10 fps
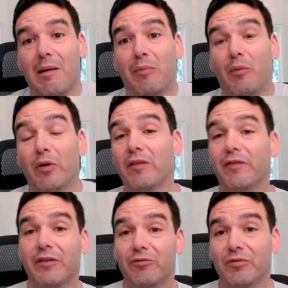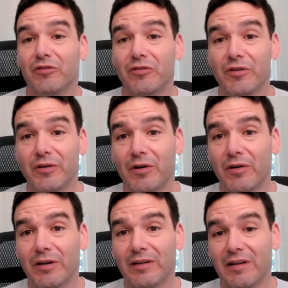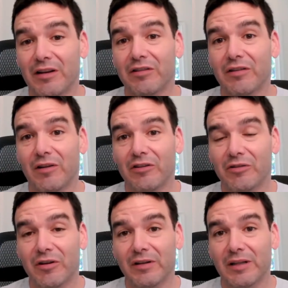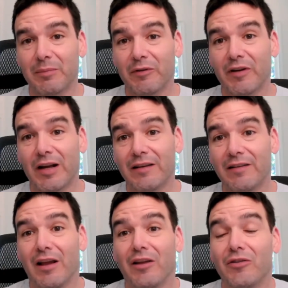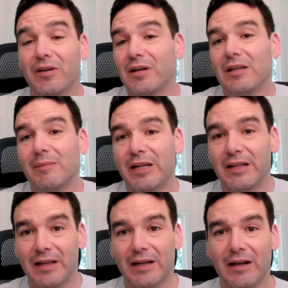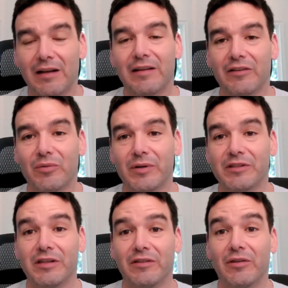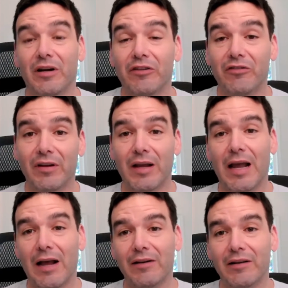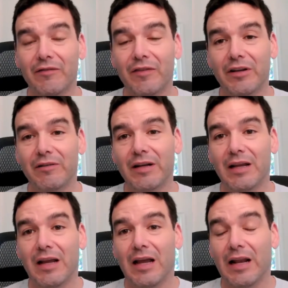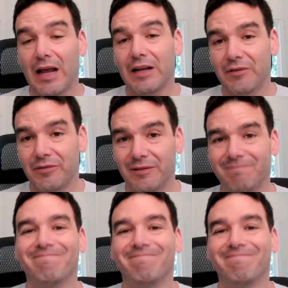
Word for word: But with the Visual Studio Code extension Launch Darkly provides, you can eliminate that context switching. So I'm going to show you how to configure it and how to use it.